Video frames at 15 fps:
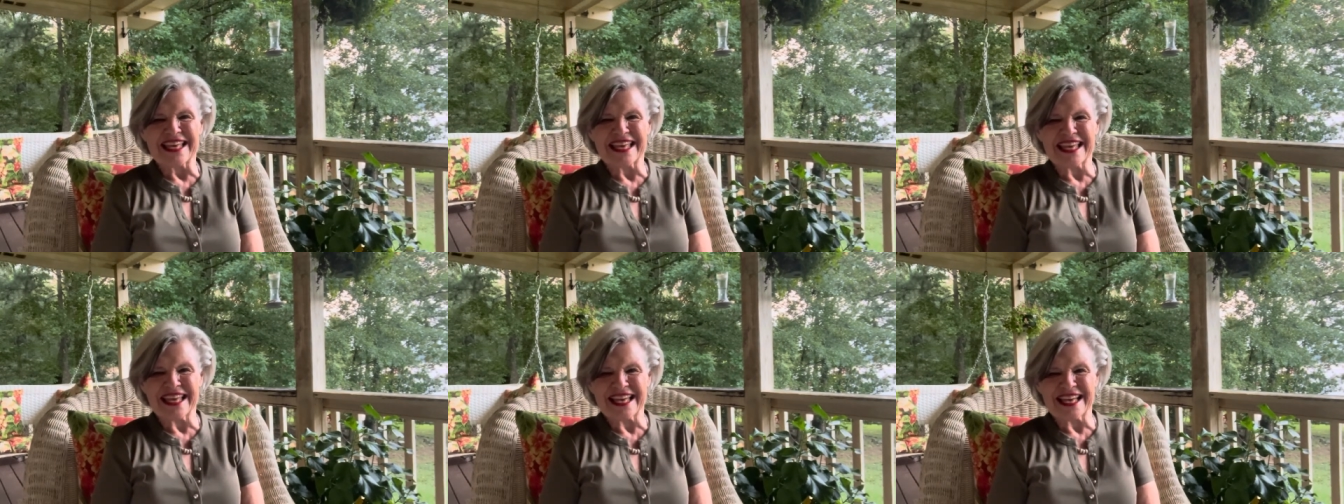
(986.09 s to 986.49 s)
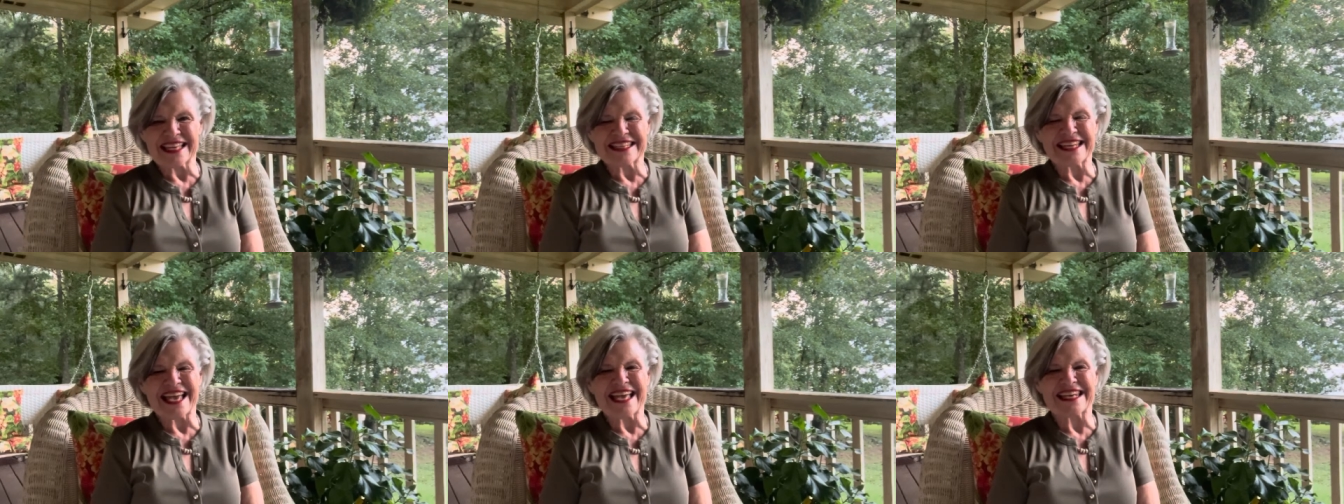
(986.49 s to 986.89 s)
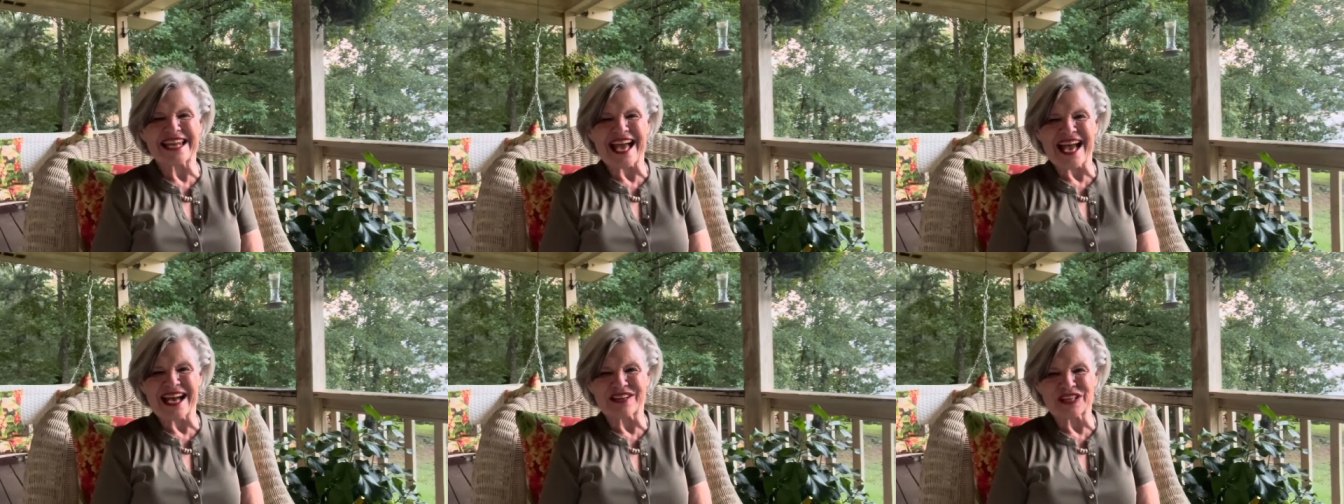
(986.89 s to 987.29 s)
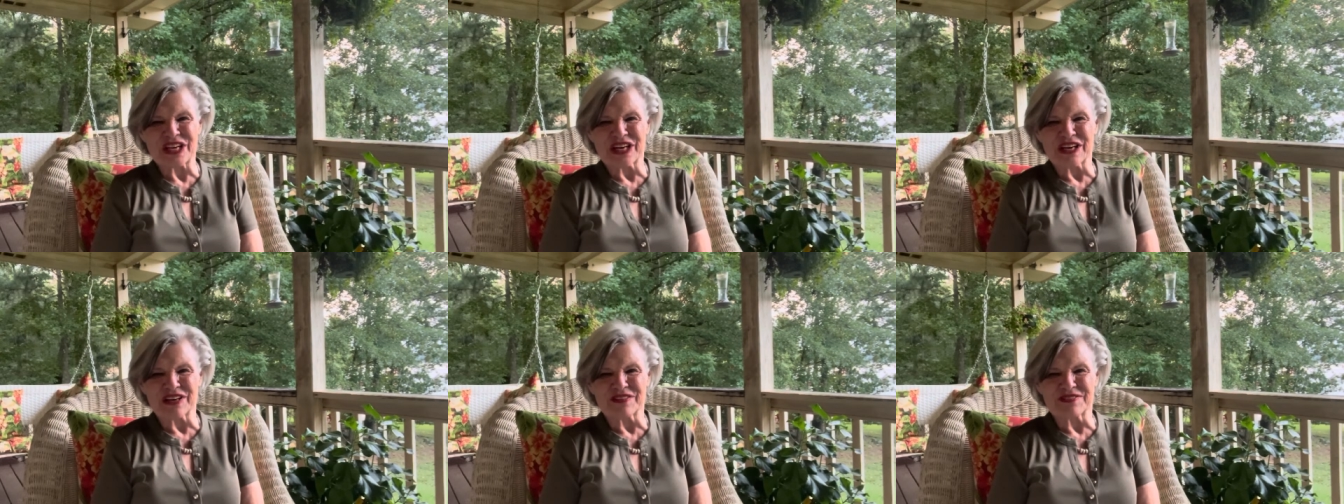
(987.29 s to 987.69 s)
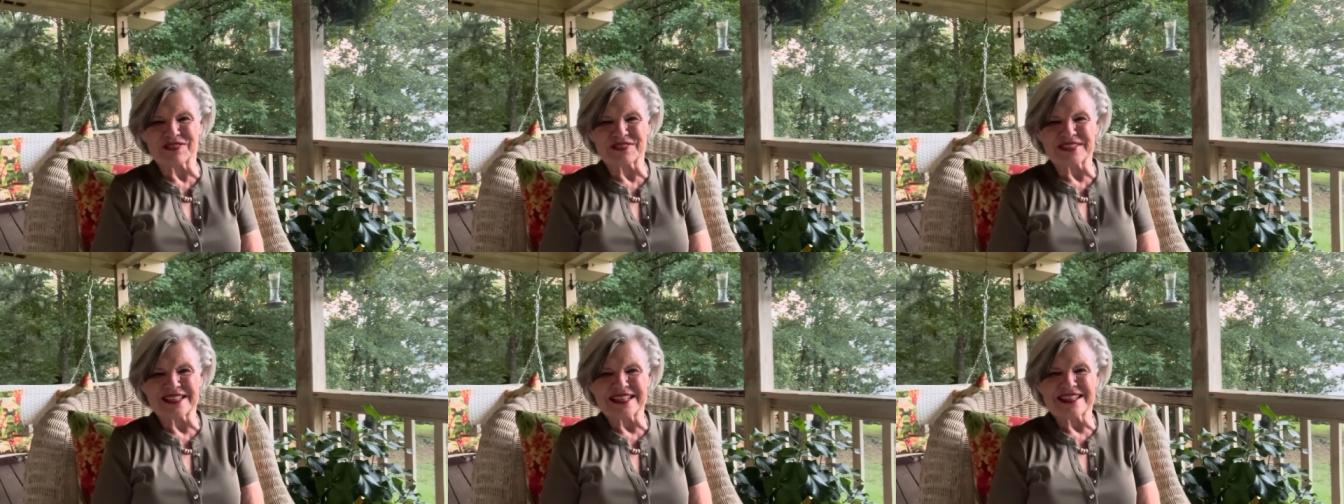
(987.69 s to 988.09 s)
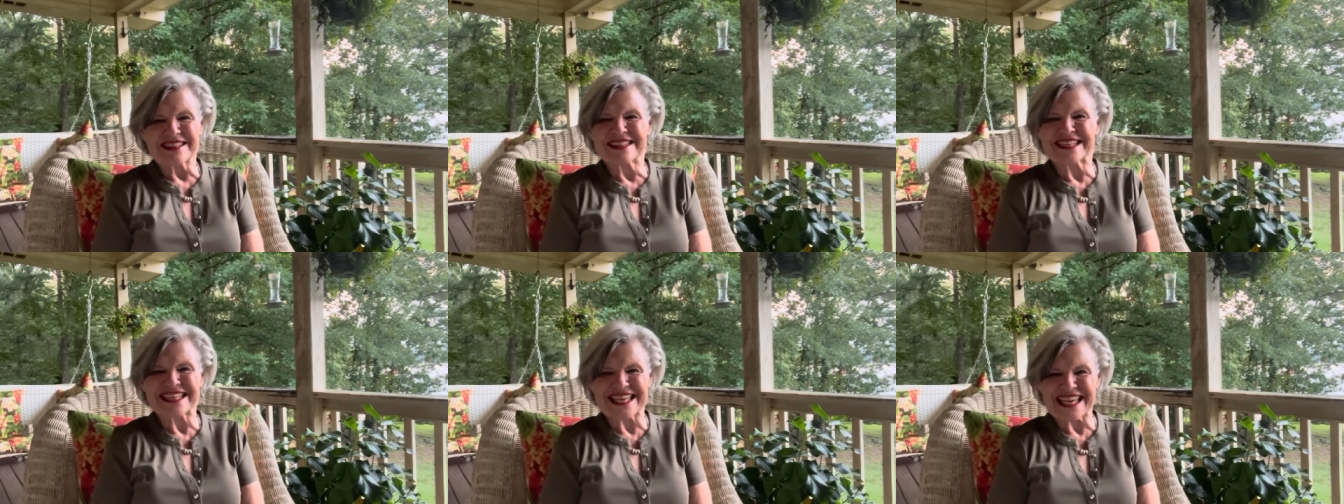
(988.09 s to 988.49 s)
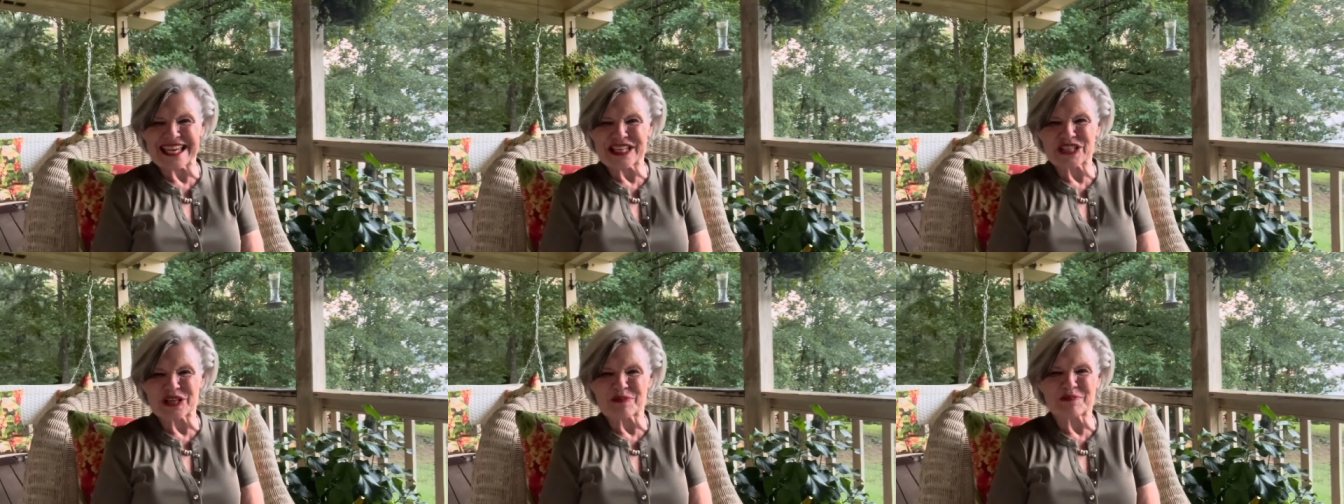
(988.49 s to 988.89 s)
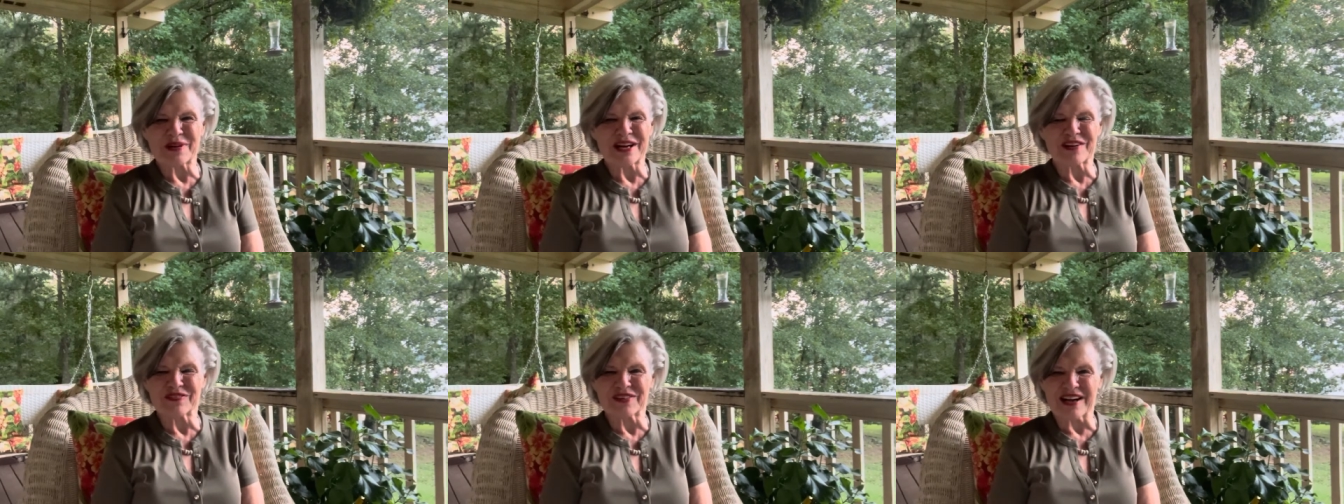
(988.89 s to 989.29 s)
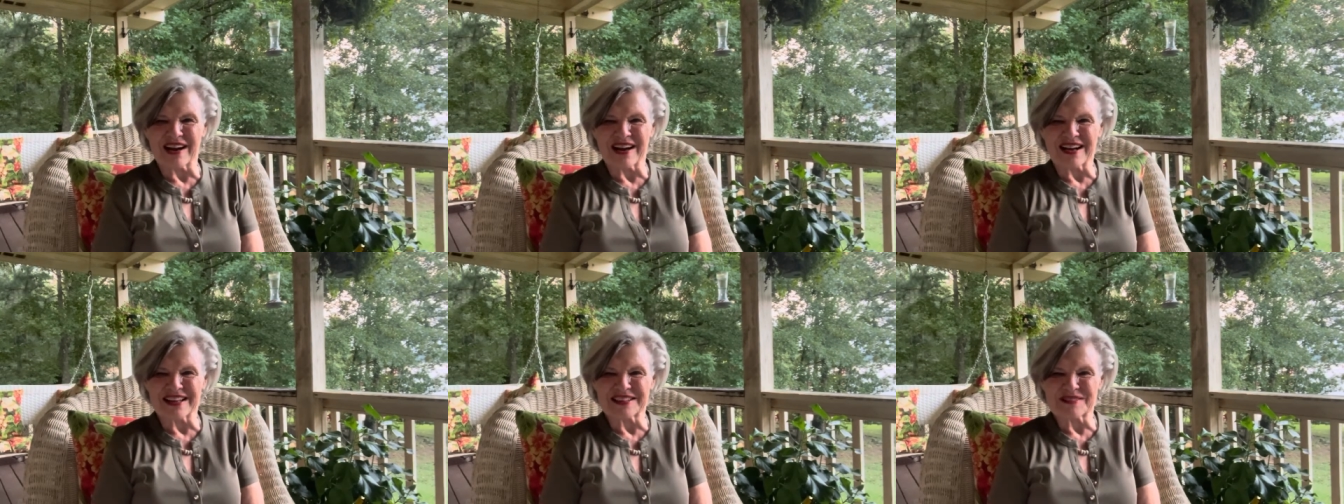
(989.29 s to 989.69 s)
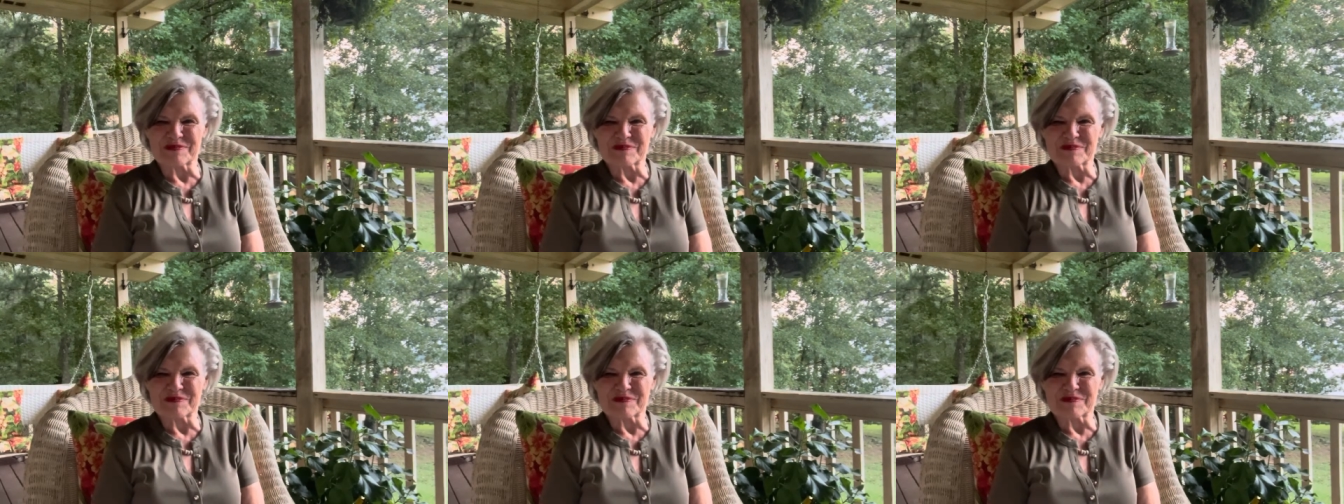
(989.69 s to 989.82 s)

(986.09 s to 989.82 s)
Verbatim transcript: in and out of the kingdom of God.